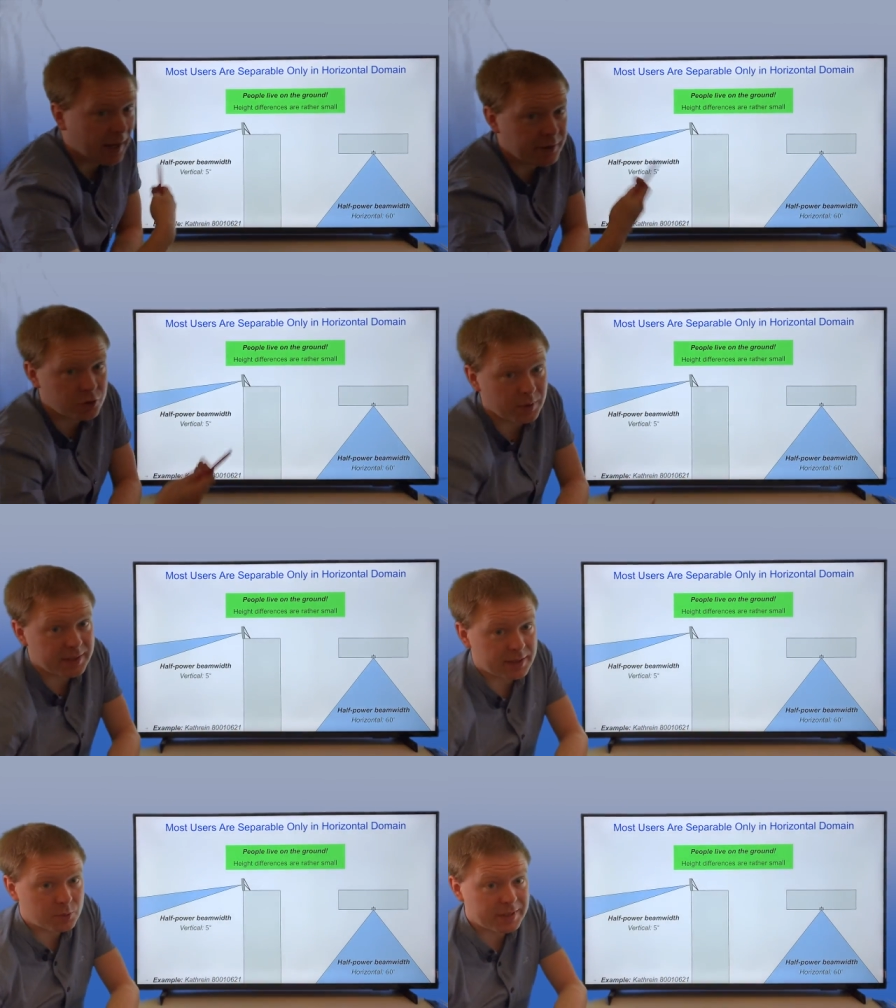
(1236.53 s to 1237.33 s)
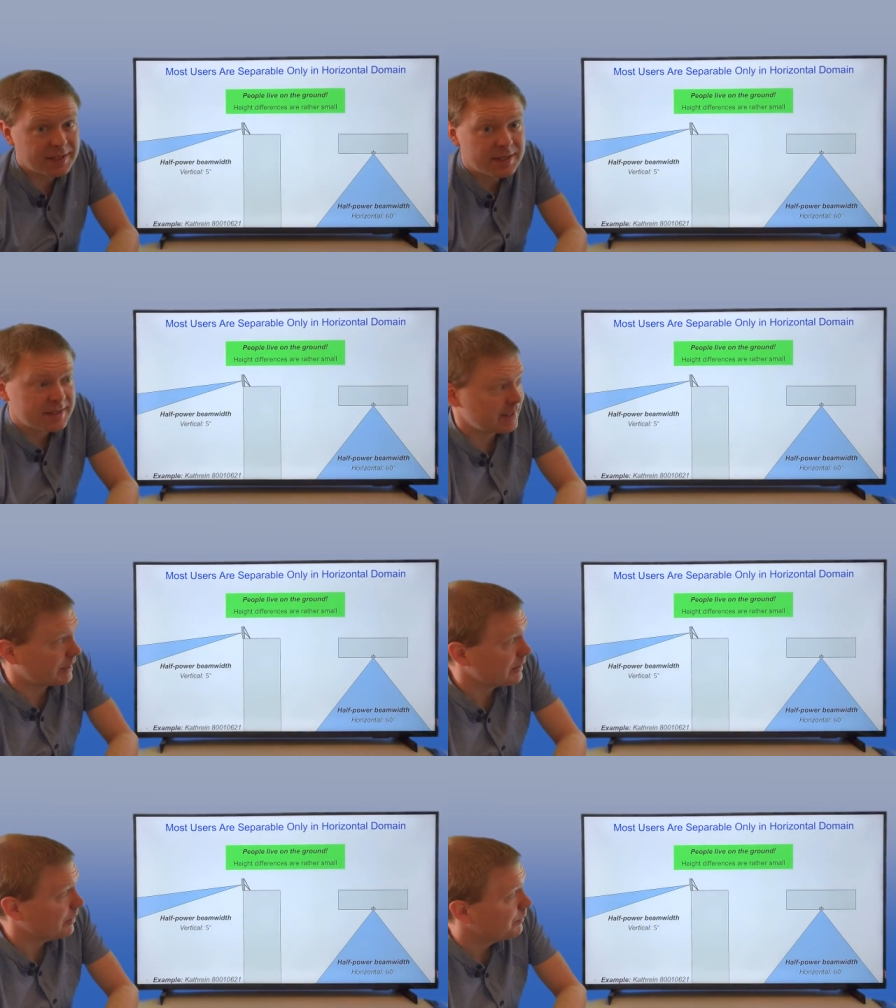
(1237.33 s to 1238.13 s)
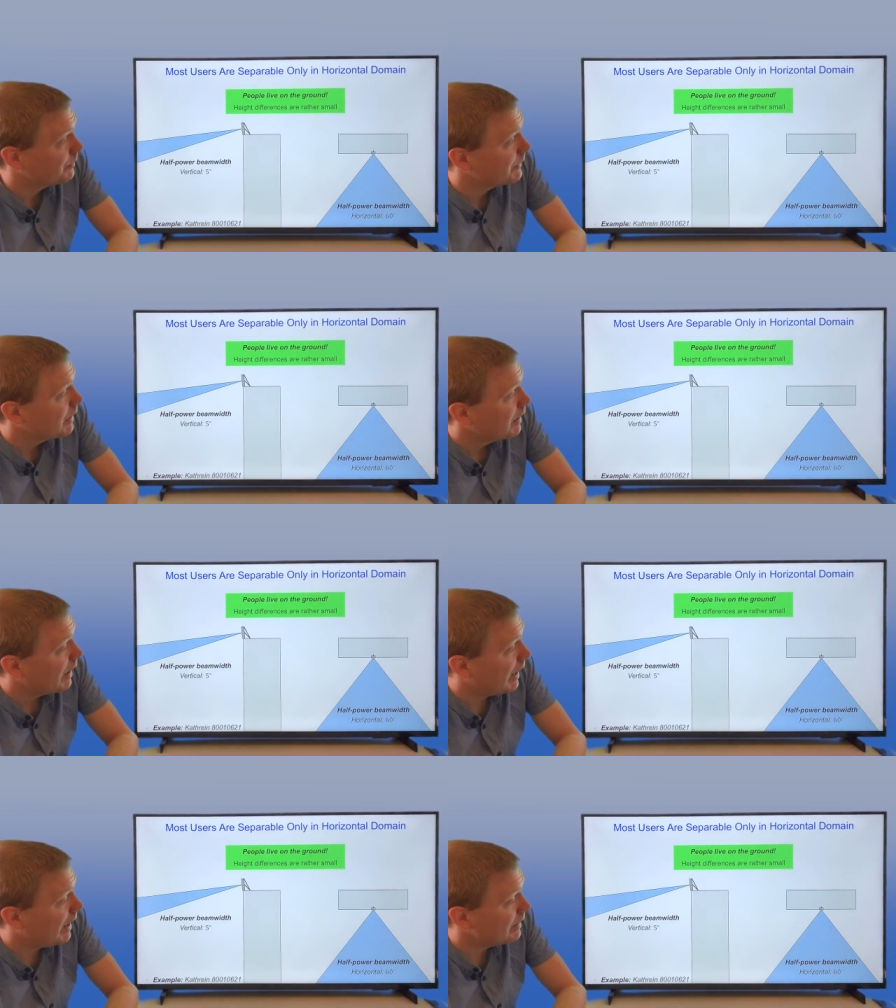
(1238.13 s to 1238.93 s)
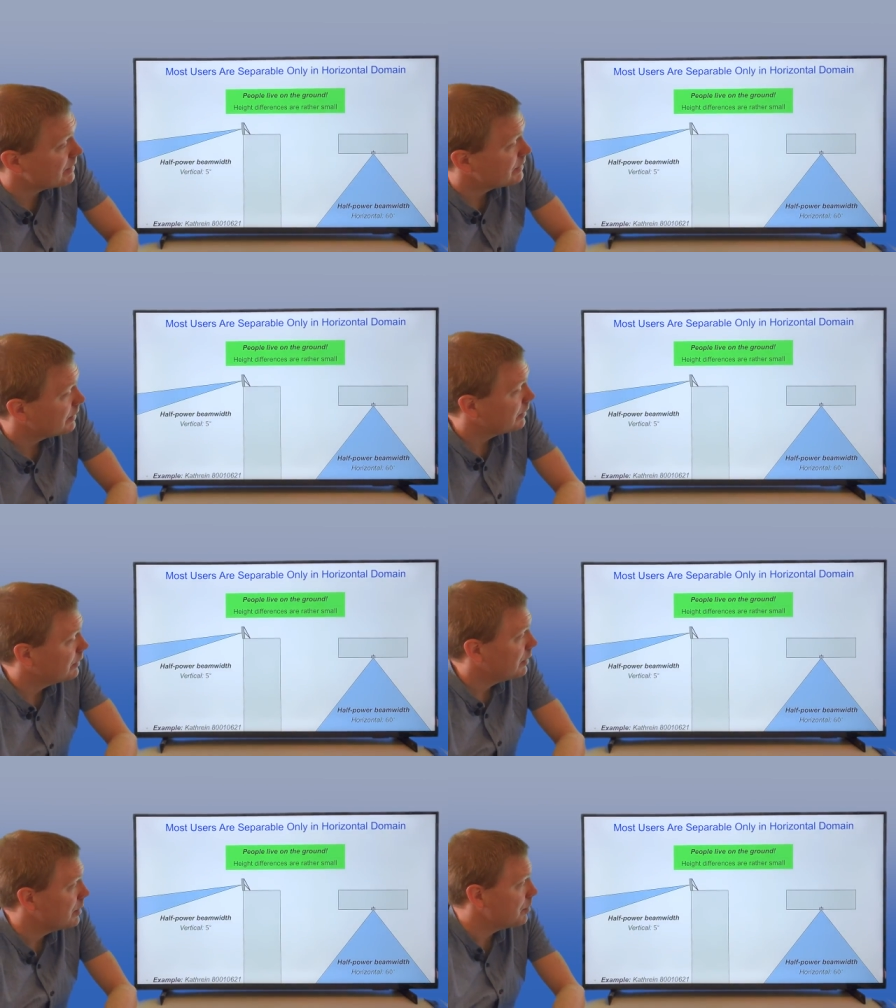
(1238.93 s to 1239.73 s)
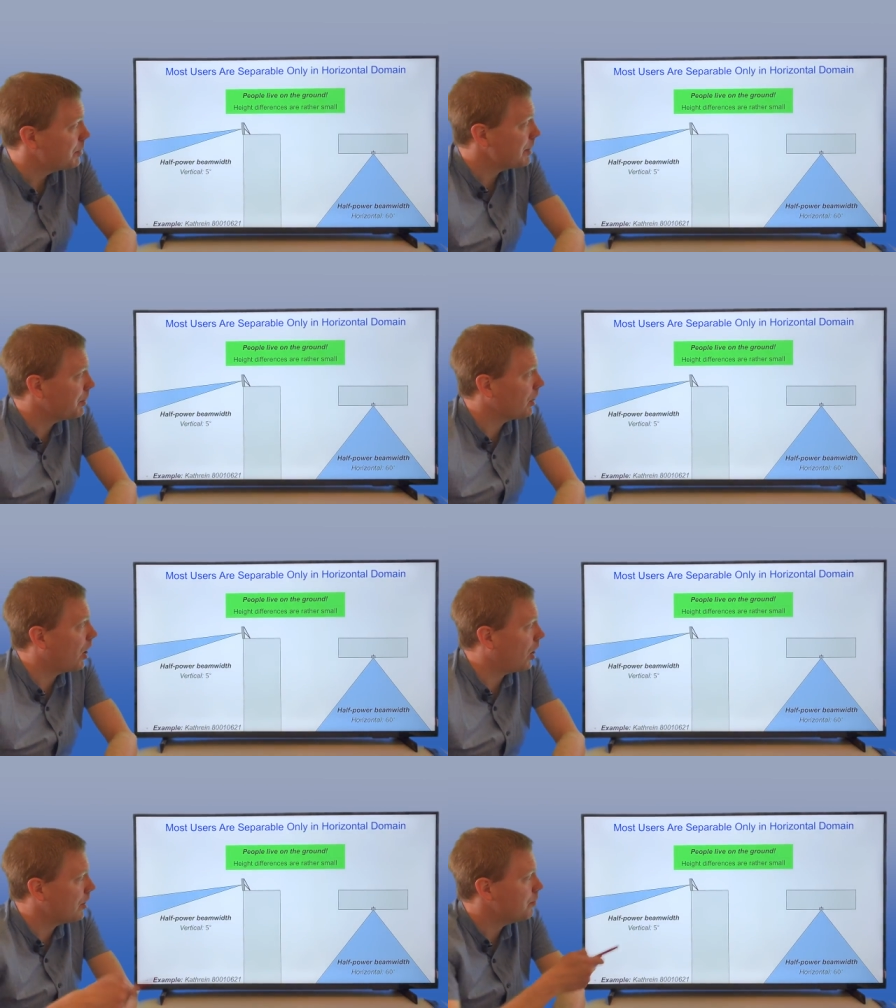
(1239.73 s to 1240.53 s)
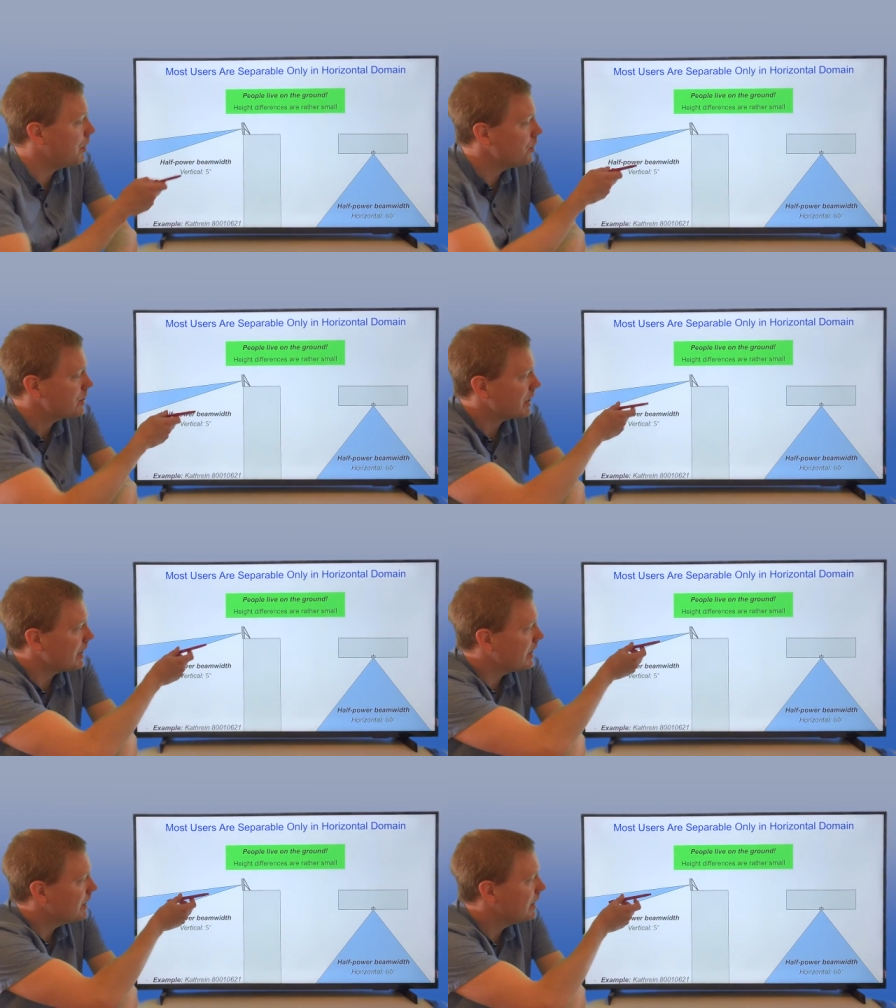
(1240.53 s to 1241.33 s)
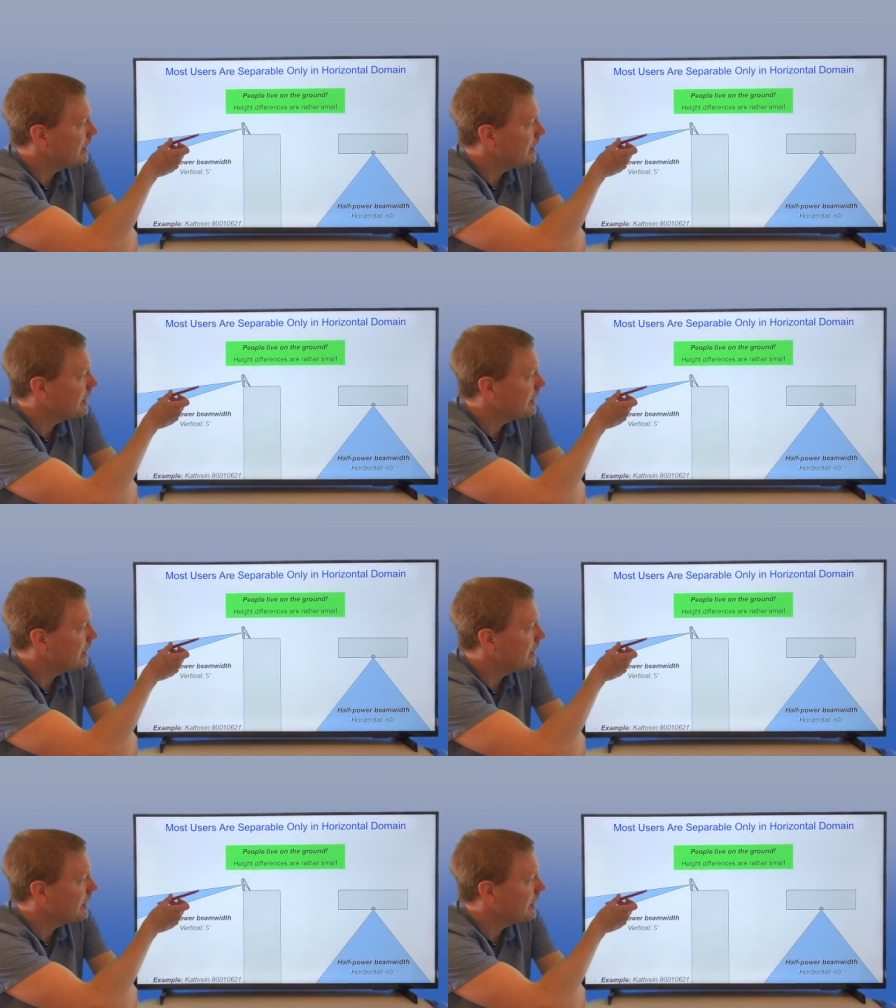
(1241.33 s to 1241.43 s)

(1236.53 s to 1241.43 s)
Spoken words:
120 degree sector. And people are mostly